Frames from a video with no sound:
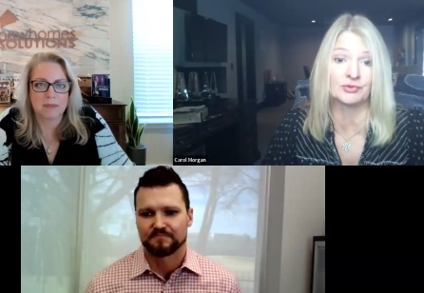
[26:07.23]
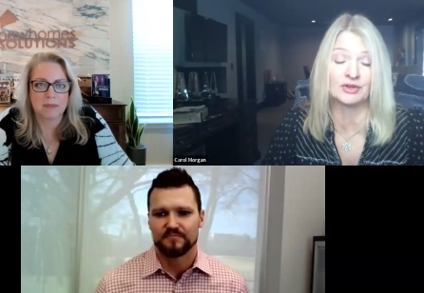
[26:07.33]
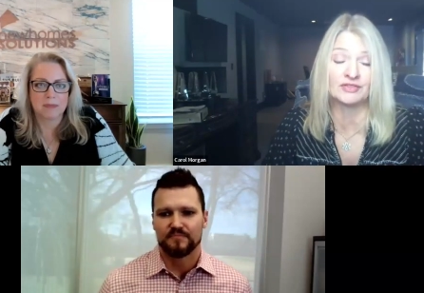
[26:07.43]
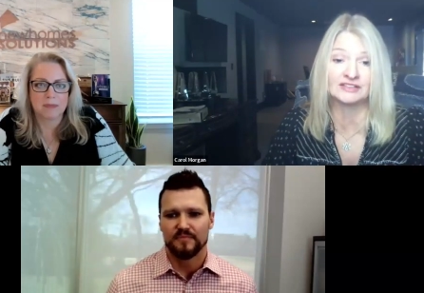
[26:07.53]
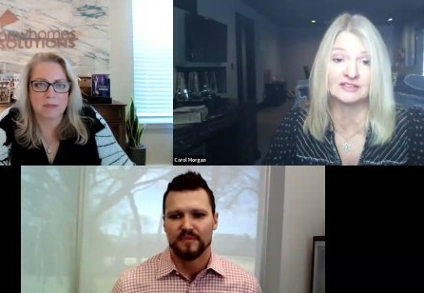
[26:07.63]
Speaker 1: two or
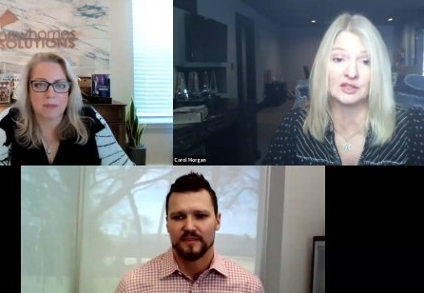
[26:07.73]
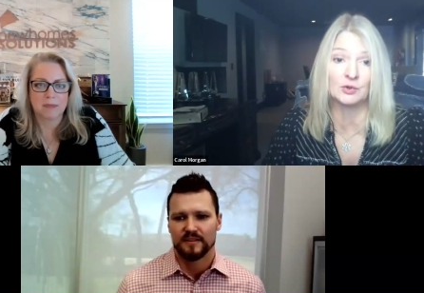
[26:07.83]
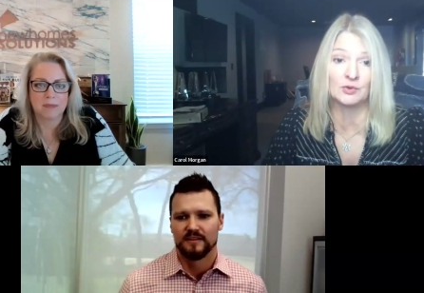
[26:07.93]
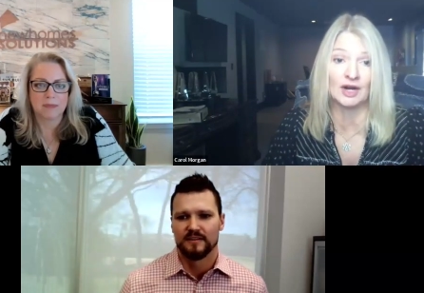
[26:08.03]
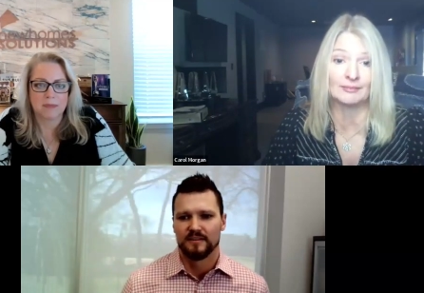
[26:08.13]
three things that
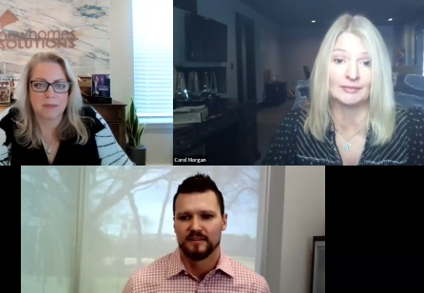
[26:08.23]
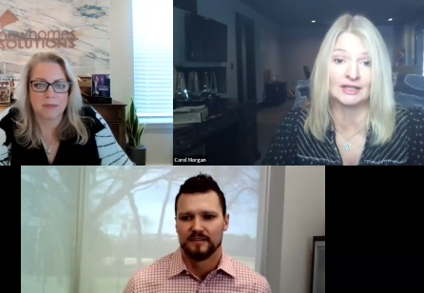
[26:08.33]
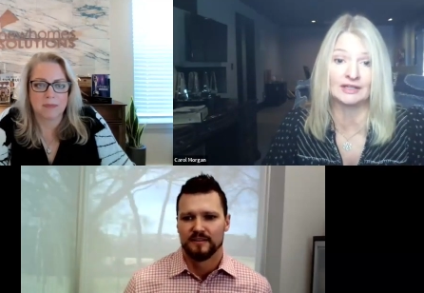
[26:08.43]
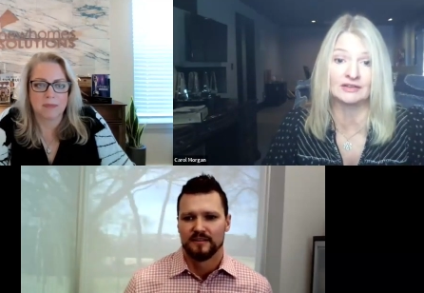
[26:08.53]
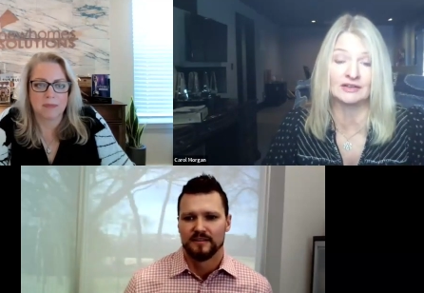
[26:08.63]
you
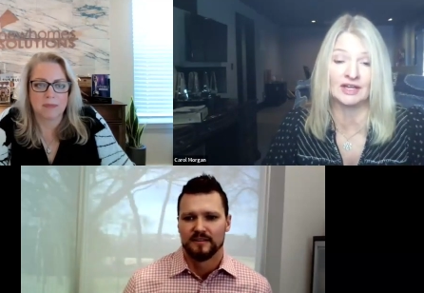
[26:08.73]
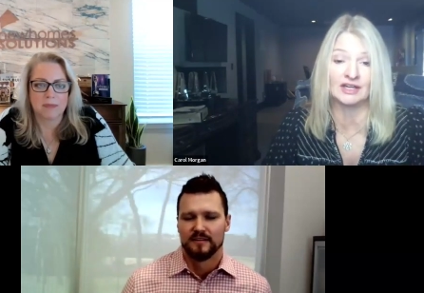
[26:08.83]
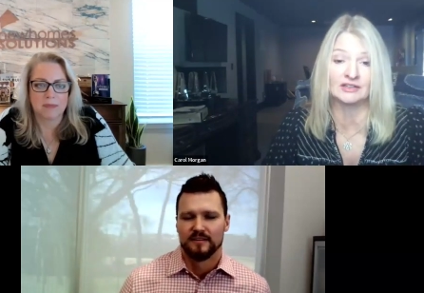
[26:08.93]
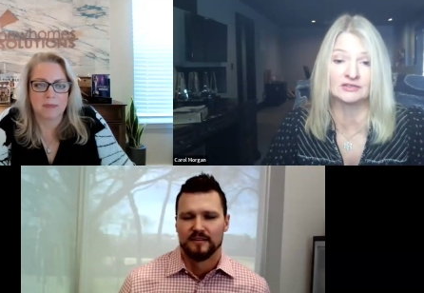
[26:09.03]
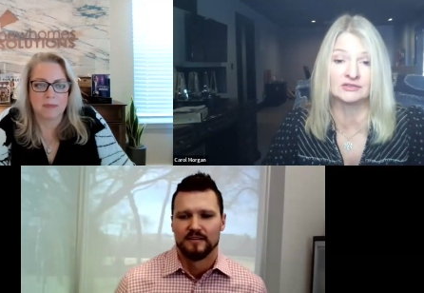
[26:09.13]
recommend that
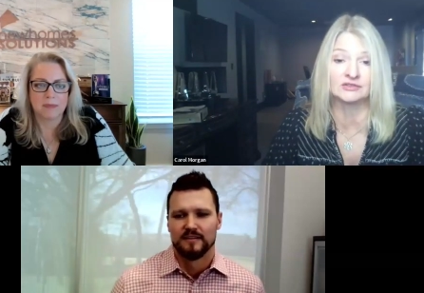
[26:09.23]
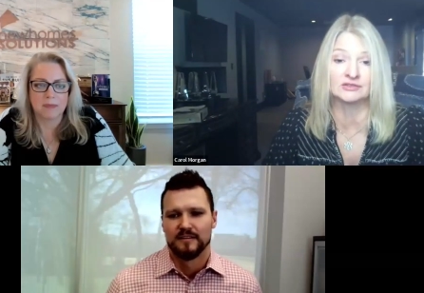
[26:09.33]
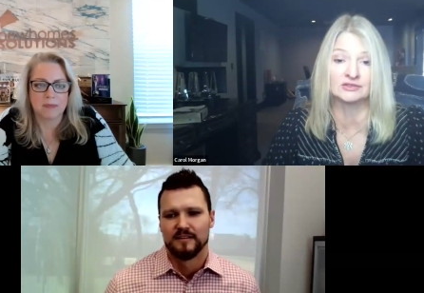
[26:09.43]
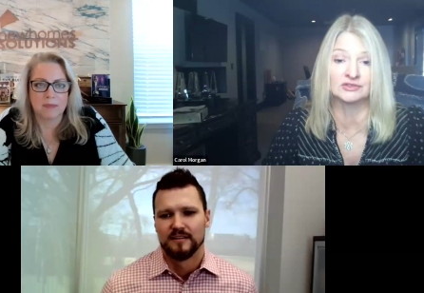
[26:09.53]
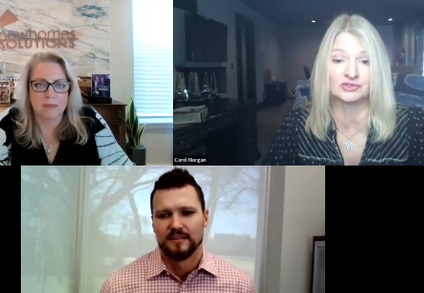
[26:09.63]
they
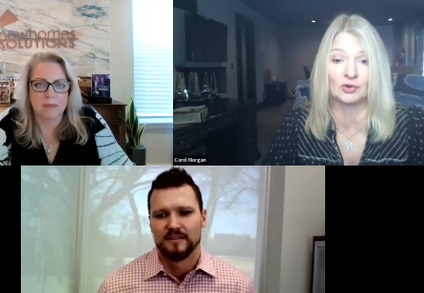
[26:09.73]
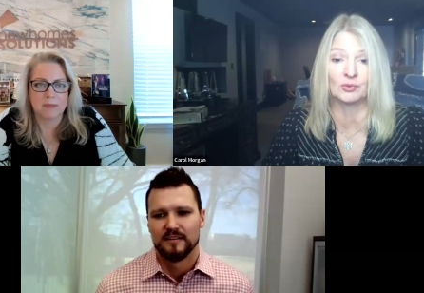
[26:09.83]
start